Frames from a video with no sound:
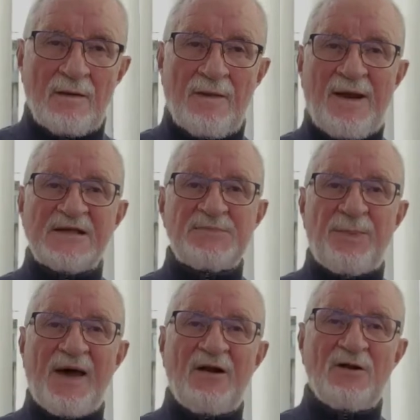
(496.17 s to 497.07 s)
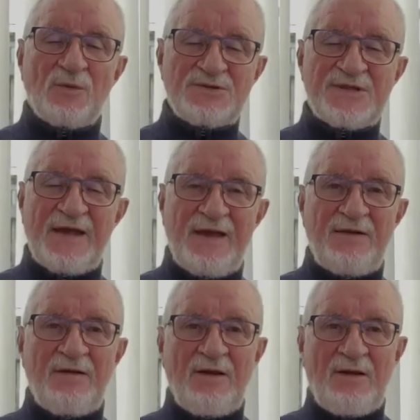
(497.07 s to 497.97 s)
The next panel was
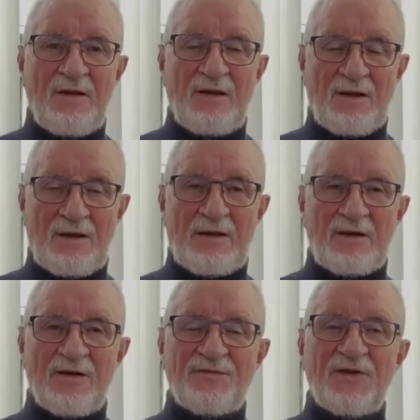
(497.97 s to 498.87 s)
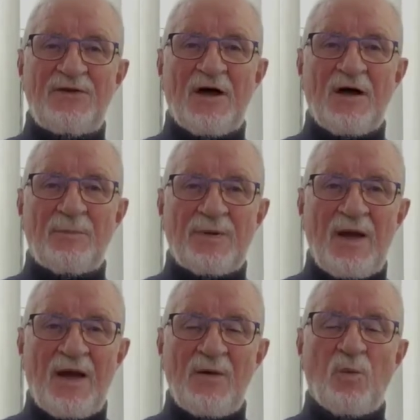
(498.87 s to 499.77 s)
then lifted up
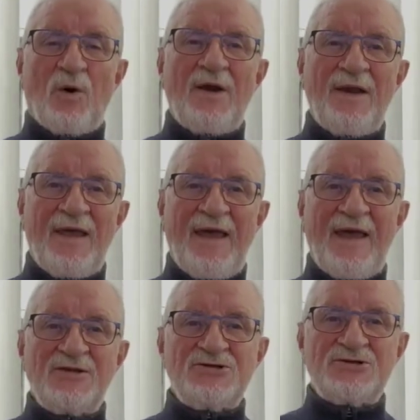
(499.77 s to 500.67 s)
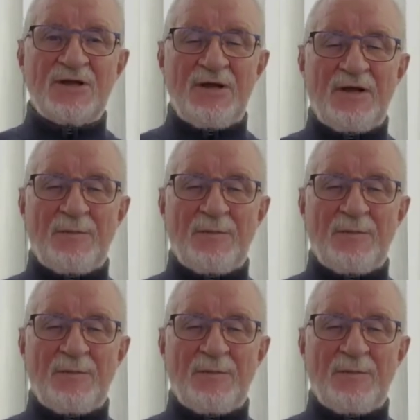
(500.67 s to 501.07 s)
and one edge